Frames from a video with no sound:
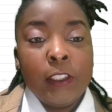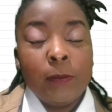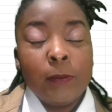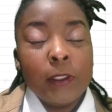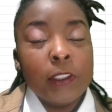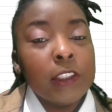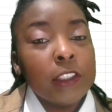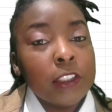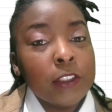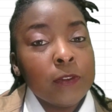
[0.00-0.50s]

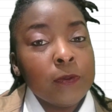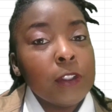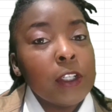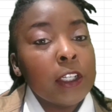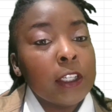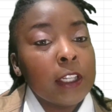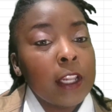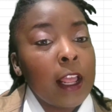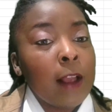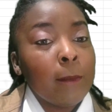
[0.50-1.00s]
But just for
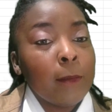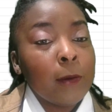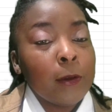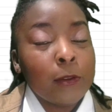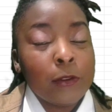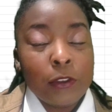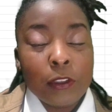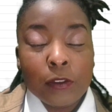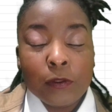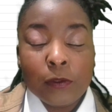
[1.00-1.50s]
example,
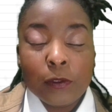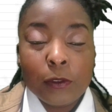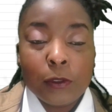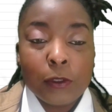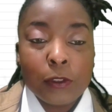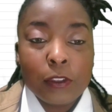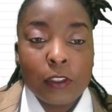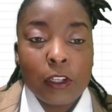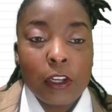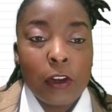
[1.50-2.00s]
just for a
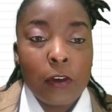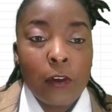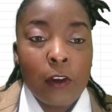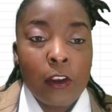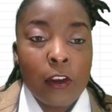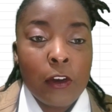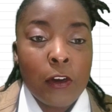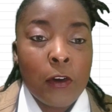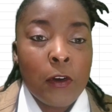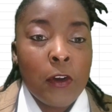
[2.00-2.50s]

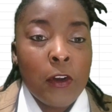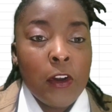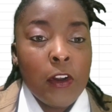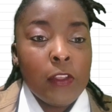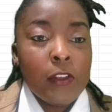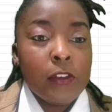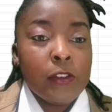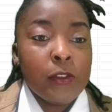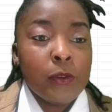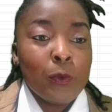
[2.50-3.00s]
scenario,
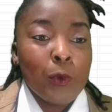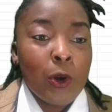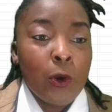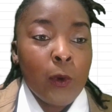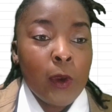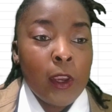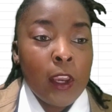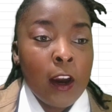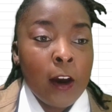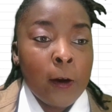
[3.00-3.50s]
this is where
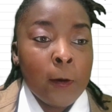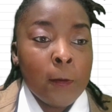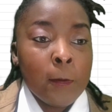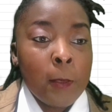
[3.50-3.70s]
we are.